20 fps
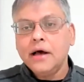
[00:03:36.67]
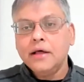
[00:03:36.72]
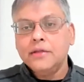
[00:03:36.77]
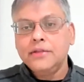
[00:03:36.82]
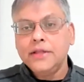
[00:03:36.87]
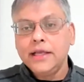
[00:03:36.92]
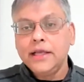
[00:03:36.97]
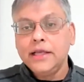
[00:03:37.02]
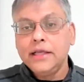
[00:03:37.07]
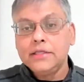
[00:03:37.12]

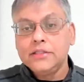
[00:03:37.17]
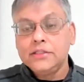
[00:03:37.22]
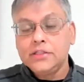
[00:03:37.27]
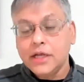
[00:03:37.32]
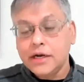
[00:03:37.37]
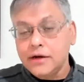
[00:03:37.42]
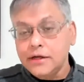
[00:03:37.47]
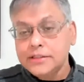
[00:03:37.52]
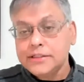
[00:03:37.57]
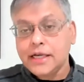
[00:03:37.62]
the
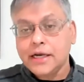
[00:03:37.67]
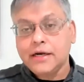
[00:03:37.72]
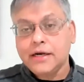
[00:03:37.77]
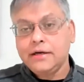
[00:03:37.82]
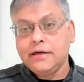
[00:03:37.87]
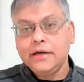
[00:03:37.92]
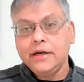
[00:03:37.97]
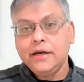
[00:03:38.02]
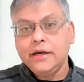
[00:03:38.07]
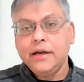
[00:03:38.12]
General
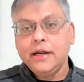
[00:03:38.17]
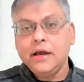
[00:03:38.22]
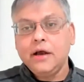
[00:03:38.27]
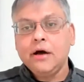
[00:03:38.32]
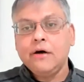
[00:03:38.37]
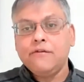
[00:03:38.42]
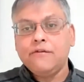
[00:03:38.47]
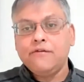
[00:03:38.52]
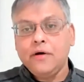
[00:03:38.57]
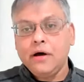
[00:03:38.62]
Secretary
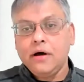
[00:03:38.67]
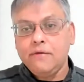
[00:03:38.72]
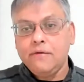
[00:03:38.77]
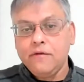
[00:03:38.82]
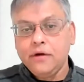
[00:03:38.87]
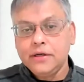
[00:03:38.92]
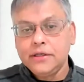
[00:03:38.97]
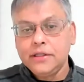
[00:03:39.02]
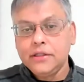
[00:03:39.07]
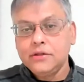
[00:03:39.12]
of
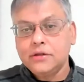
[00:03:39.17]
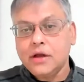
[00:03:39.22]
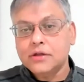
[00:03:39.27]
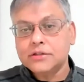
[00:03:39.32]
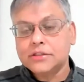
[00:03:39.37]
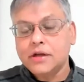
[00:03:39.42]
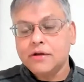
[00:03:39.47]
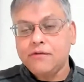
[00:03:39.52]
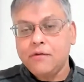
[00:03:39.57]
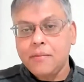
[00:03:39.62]
World Hindu
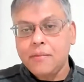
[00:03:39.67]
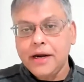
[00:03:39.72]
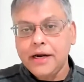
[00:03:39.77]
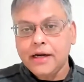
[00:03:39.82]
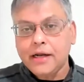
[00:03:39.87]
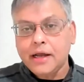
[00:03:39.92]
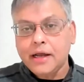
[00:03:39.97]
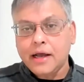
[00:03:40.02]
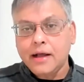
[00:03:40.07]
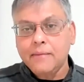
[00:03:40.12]
Council of
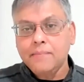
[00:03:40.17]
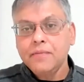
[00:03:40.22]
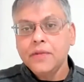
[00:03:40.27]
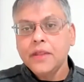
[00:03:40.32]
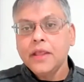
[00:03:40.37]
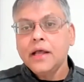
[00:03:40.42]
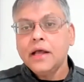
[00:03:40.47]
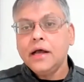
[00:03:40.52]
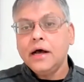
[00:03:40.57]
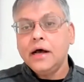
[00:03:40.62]
America,
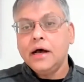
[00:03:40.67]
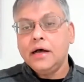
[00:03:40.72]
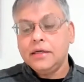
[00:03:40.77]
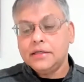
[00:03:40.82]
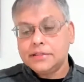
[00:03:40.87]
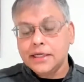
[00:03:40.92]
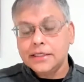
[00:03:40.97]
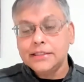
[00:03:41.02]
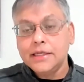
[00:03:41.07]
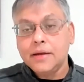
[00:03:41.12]

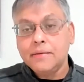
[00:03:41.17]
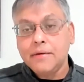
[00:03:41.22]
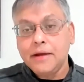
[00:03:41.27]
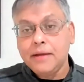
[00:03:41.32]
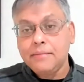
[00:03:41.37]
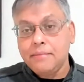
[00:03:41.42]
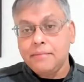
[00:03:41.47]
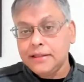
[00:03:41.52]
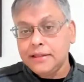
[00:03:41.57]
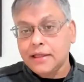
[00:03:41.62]

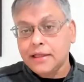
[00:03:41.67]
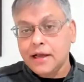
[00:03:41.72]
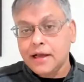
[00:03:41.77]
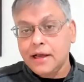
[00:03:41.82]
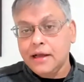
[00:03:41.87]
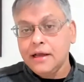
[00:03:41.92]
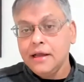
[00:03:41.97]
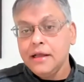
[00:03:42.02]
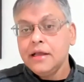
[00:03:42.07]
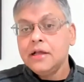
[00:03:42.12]
Sanjay
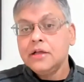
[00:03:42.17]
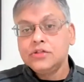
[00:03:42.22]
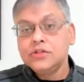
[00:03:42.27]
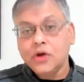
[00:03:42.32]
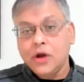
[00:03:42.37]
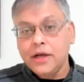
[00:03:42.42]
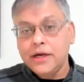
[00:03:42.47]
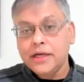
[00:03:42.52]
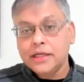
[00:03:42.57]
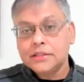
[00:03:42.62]
Mehta,
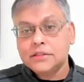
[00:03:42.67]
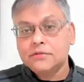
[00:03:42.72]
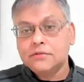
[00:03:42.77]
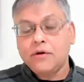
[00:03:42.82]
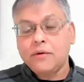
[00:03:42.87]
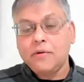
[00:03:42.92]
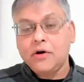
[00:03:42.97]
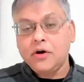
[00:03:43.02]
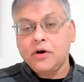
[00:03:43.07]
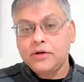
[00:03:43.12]
join us
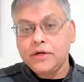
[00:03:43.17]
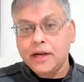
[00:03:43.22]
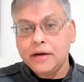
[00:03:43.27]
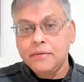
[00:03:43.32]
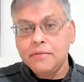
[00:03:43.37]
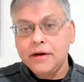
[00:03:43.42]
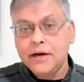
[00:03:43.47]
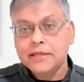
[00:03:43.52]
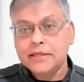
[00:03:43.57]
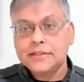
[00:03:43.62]
for about
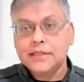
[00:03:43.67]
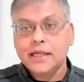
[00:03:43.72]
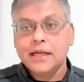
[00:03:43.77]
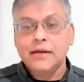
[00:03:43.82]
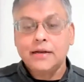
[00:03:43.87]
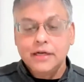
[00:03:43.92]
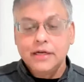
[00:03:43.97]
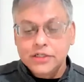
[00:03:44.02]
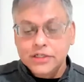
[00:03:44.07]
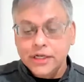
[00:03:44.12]
10 minutes, and
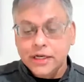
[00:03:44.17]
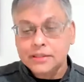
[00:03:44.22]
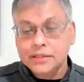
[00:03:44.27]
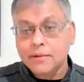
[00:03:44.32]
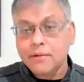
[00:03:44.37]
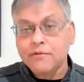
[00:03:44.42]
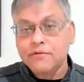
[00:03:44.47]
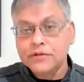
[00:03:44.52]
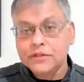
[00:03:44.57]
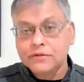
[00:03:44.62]
he'll share
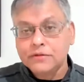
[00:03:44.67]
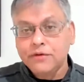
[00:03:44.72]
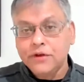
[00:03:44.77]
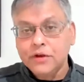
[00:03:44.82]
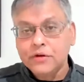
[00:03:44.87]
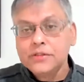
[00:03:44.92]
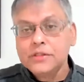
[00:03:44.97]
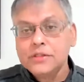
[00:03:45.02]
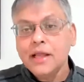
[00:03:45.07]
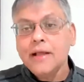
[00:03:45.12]
some of his
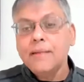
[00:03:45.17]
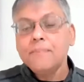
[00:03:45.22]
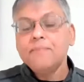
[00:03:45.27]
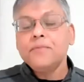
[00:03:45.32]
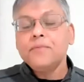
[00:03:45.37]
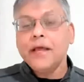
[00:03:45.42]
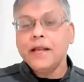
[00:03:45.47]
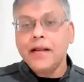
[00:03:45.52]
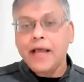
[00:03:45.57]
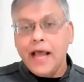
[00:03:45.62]
views.
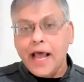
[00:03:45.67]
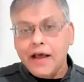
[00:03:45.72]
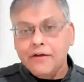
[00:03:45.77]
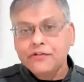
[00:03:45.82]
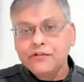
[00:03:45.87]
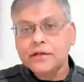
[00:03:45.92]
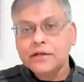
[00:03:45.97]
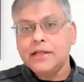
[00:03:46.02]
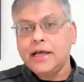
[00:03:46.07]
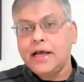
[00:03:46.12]
And
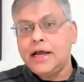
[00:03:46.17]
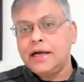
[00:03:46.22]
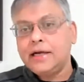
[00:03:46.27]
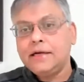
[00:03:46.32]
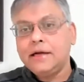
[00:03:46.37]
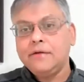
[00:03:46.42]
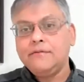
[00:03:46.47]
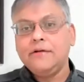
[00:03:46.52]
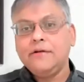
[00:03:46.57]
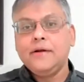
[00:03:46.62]
after that,
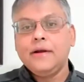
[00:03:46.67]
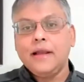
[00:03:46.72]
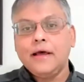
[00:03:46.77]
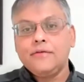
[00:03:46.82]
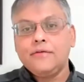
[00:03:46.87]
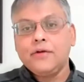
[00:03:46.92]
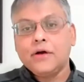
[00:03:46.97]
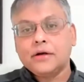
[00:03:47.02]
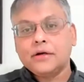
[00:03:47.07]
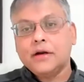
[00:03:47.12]
we will
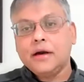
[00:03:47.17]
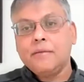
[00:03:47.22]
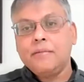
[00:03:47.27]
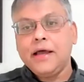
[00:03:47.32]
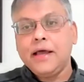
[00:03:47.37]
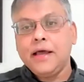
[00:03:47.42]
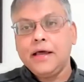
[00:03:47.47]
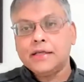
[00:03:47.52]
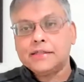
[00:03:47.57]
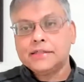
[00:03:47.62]
have Dr.
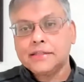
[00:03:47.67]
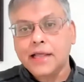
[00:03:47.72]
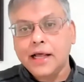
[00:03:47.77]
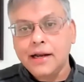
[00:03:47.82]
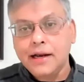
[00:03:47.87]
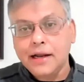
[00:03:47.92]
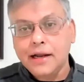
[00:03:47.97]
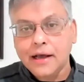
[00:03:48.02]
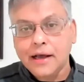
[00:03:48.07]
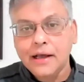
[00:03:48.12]
Abhaya
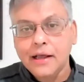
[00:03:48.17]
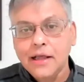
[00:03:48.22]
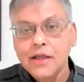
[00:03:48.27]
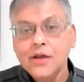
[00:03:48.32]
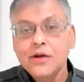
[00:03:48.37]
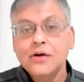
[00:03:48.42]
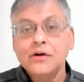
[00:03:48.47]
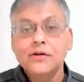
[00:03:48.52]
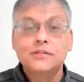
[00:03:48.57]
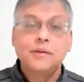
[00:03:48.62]
Asthana,
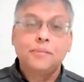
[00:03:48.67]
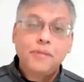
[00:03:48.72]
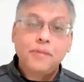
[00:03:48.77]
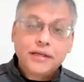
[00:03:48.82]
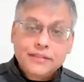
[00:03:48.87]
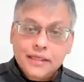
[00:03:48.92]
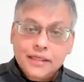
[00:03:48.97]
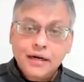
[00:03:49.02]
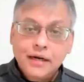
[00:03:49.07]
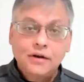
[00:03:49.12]
who is the
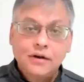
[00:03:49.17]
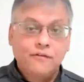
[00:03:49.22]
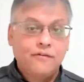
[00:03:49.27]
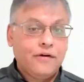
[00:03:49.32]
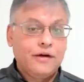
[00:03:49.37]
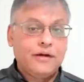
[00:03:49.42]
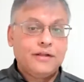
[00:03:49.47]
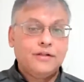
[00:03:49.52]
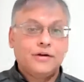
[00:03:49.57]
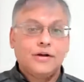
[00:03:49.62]
President of
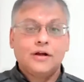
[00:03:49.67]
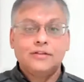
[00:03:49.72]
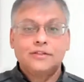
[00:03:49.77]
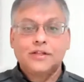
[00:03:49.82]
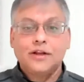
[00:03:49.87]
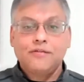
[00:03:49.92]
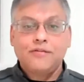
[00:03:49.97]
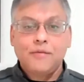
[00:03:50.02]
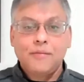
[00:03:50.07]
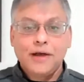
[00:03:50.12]
World Hindu
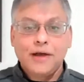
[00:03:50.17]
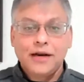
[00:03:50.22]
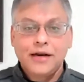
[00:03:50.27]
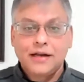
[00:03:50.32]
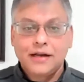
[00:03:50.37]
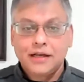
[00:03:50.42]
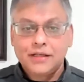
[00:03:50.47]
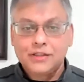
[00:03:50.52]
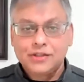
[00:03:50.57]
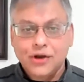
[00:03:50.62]
Council of
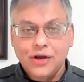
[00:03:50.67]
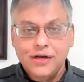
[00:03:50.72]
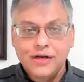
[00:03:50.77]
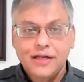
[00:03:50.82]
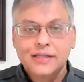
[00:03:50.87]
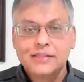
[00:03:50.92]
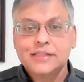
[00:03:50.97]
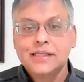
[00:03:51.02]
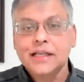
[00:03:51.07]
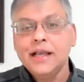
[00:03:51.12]
America, join
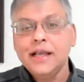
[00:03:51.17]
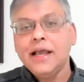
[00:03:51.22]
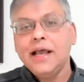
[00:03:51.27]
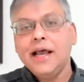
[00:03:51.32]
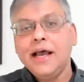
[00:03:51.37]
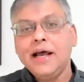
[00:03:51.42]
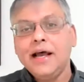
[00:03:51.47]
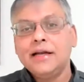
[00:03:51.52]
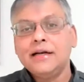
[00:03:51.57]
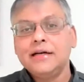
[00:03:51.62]
us
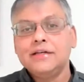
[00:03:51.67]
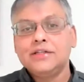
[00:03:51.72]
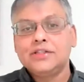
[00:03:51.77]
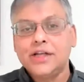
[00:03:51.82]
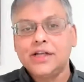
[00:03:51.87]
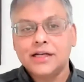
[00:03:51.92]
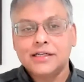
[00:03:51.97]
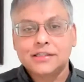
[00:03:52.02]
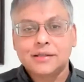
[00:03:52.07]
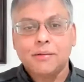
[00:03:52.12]
and
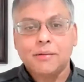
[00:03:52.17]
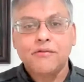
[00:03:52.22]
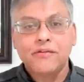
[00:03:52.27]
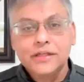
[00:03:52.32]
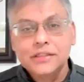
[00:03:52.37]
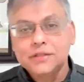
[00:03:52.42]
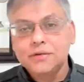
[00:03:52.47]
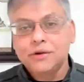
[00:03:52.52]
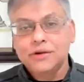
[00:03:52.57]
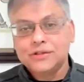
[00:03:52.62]
share some of
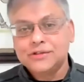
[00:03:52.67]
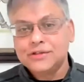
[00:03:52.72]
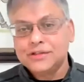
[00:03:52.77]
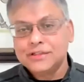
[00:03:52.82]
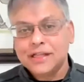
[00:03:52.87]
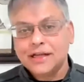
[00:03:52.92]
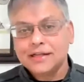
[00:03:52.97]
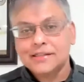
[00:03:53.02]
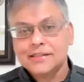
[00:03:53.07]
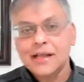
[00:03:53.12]
his views
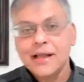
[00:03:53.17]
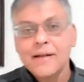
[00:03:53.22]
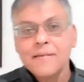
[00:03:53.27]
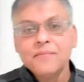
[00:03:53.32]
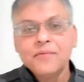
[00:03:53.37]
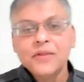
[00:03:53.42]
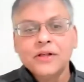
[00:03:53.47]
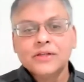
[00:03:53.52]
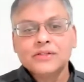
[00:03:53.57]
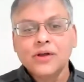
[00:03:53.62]
with us.
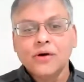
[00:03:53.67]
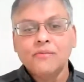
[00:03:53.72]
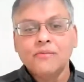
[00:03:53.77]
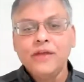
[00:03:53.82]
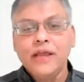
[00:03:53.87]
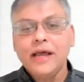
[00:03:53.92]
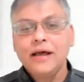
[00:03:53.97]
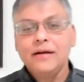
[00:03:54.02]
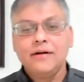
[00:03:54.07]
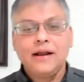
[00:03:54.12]
So
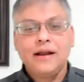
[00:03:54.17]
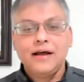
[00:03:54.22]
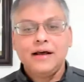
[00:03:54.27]
we have